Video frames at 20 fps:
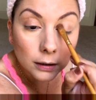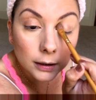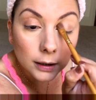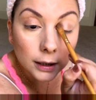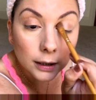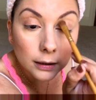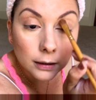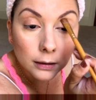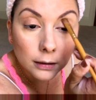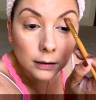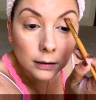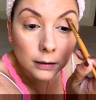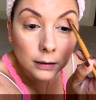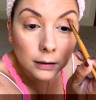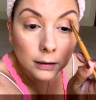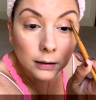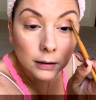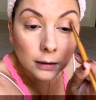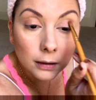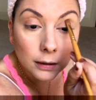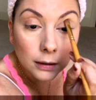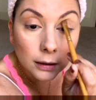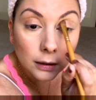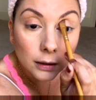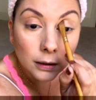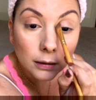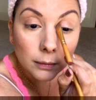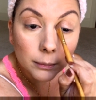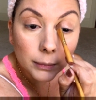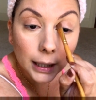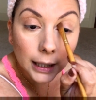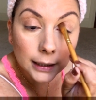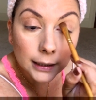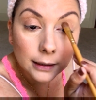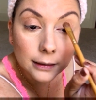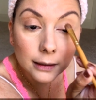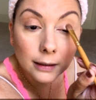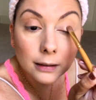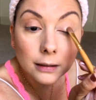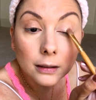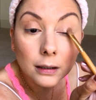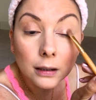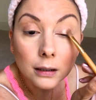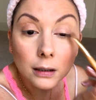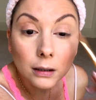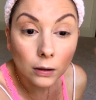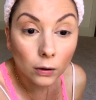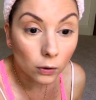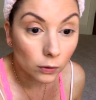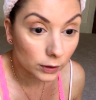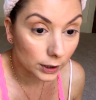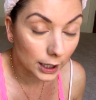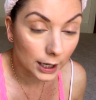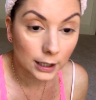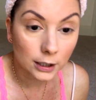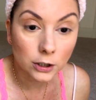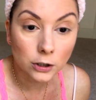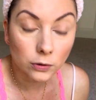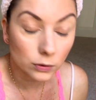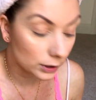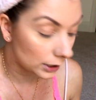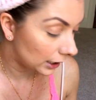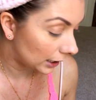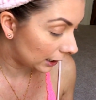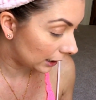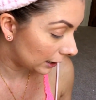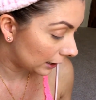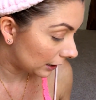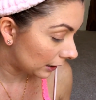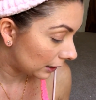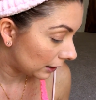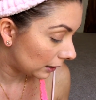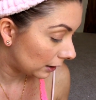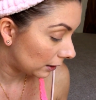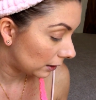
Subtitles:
Again, packing that colour on the actual lid